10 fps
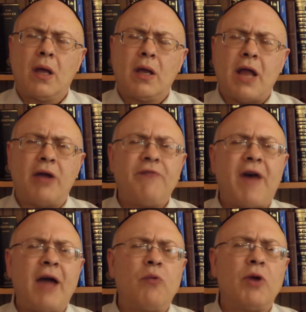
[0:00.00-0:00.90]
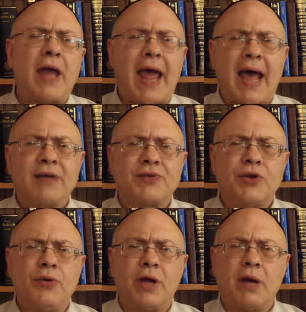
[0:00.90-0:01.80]
Now, if I were to ask
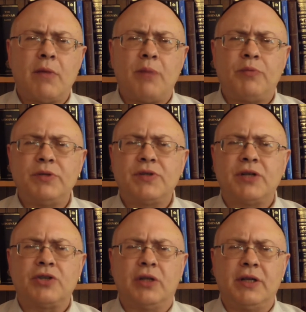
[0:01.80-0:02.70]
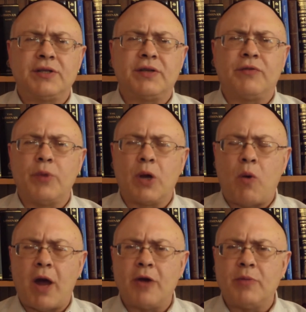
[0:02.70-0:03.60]
you to come up with such a list of the
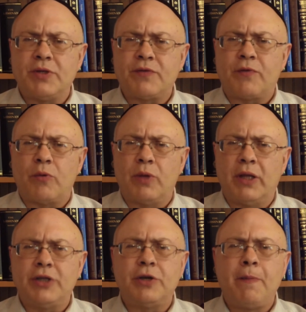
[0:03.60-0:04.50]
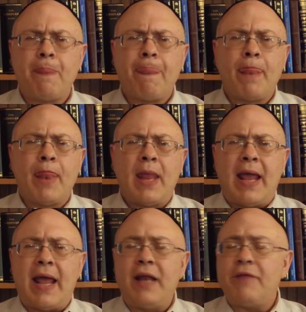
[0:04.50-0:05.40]
requirements for religion,
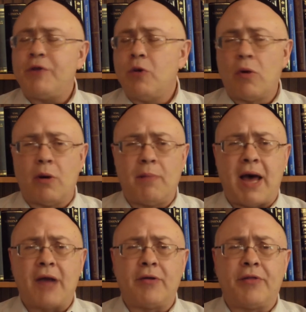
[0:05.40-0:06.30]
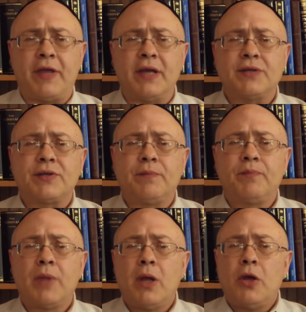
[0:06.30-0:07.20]
and if you were a monotheist,
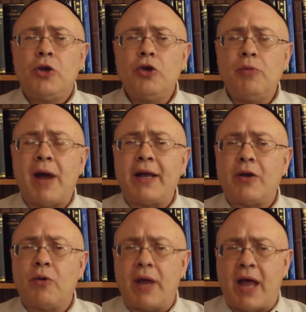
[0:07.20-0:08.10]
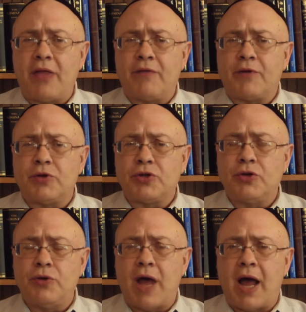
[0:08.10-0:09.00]
you might agree on the first
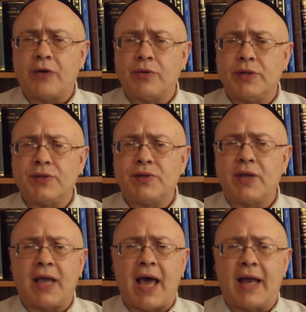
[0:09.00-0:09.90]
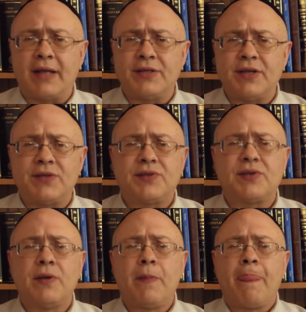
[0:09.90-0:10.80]
two doctrines, that God
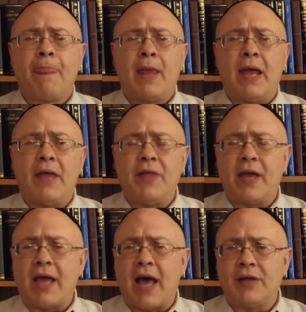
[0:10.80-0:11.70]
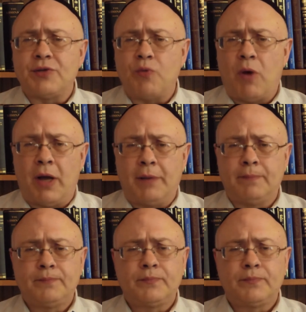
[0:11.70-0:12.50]
exists and that God is one.